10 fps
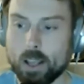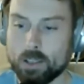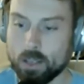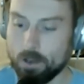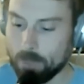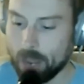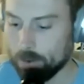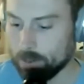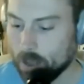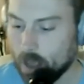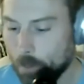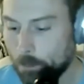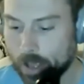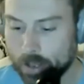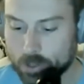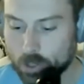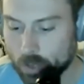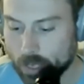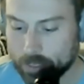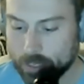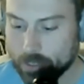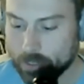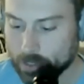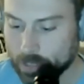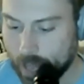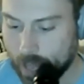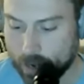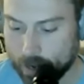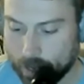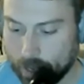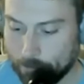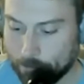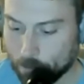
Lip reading: So anyways, so he sees this, and I